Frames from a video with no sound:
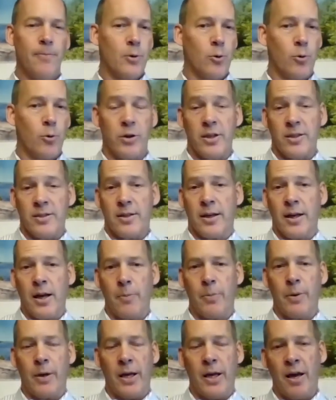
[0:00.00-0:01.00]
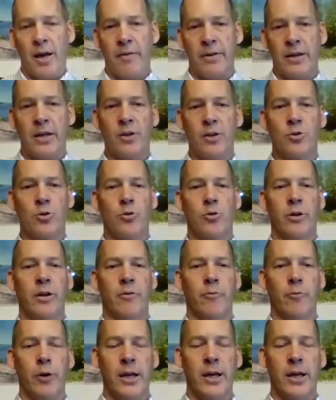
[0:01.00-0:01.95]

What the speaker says: or does the company have a history of